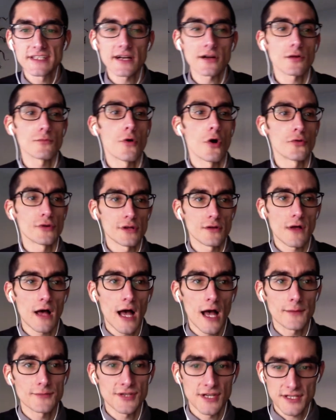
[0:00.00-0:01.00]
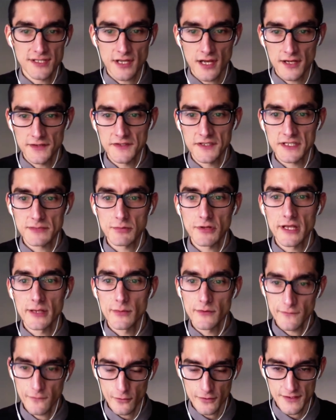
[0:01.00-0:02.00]
ceremonial objects on
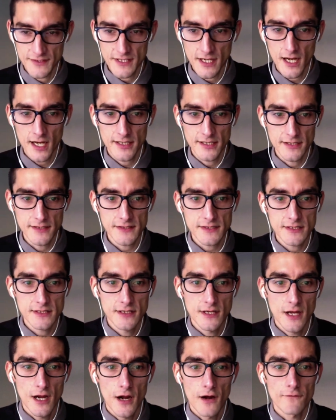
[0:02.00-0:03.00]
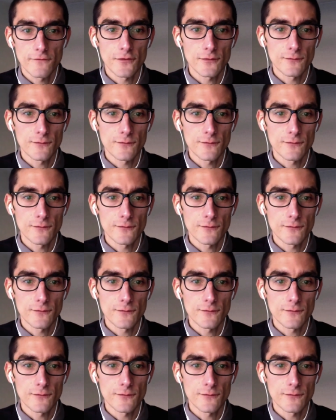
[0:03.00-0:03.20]
display before his audience.